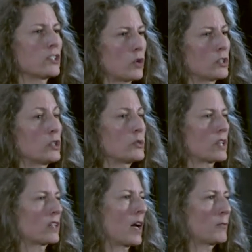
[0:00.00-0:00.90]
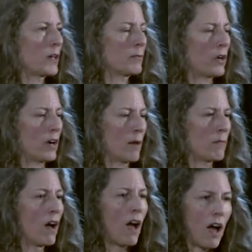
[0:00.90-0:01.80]
don't use a library
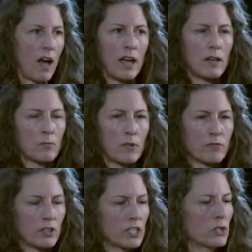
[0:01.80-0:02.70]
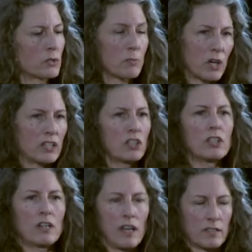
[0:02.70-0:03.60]
program. I prefer to use Bridge
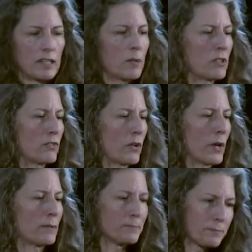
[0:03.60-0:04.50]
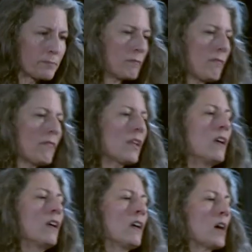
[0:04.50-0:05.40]
as an image viewer.
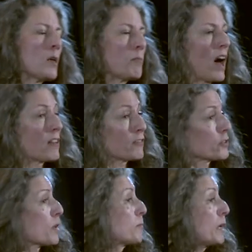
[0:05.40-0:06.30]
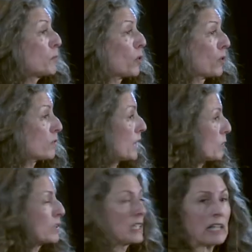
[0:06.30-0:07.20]
But for some people, they
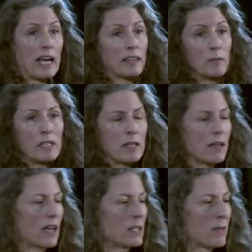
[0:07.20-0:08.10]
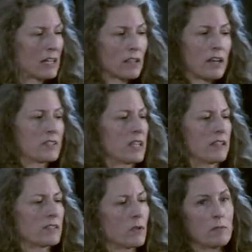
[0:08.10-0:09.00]
really like them, and they make a lot of
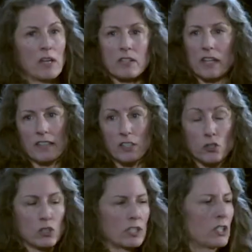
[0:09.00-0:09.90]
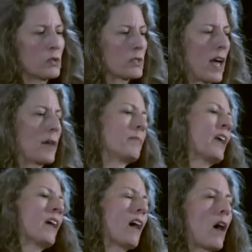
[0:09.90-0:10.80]
sense. So I'm not saying that you shouldn't use that.
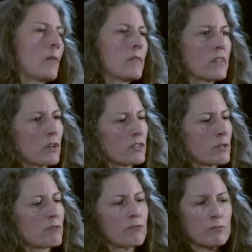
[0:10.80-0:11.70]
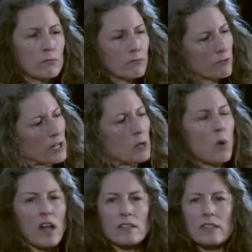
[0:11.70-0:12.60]
There are some free
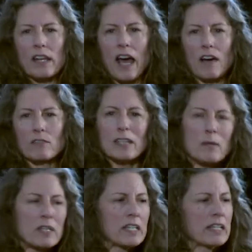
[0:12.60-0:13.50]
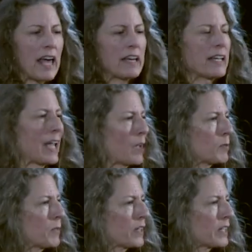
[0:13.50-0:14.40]
ones that have limited editing
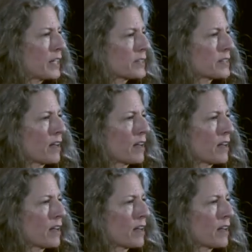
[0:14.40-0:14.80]
capabilities.